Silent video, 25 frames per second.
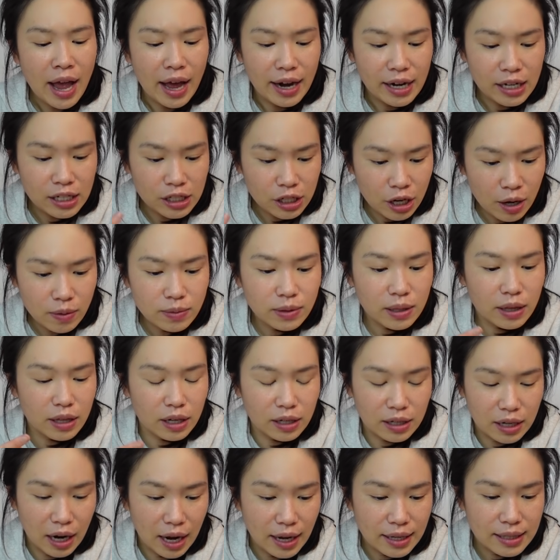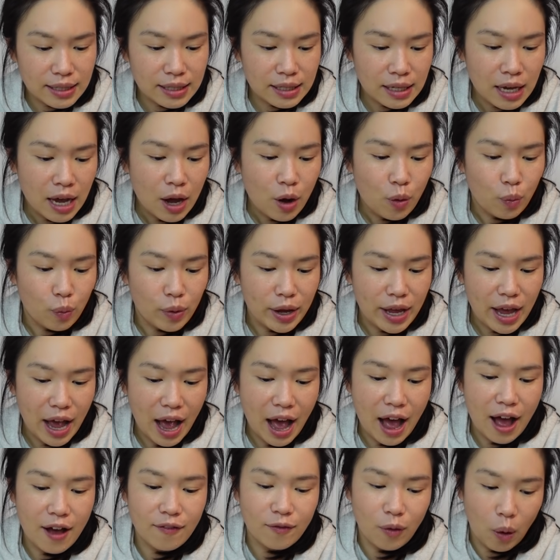And in terms of the nuts, we
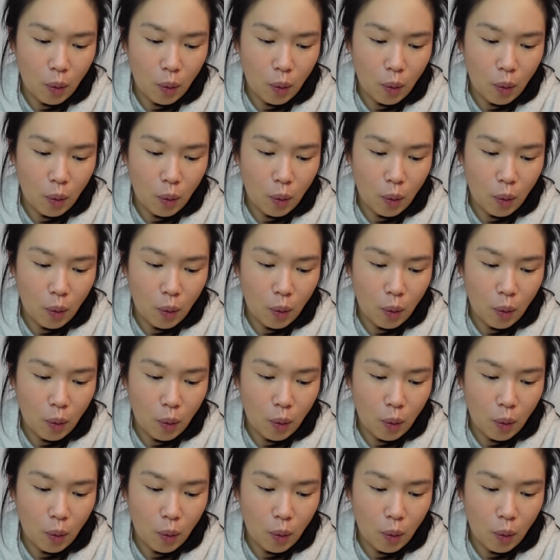have